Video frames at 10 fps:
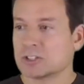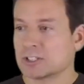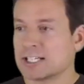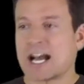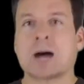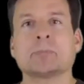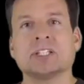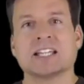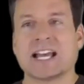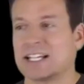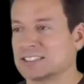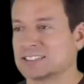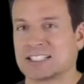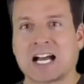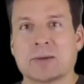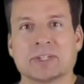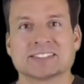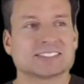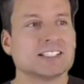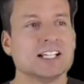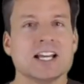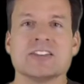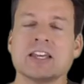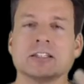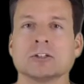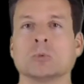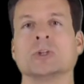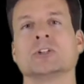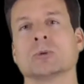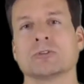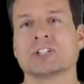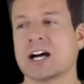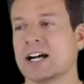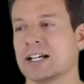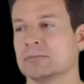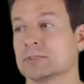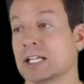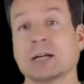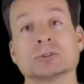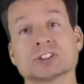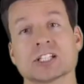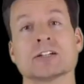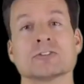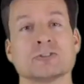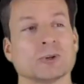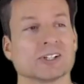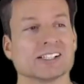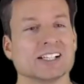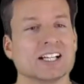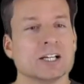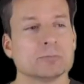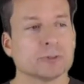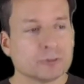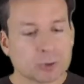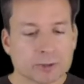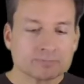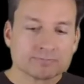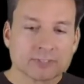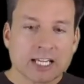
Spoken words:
the copycat comics, that little window of time that I was there for before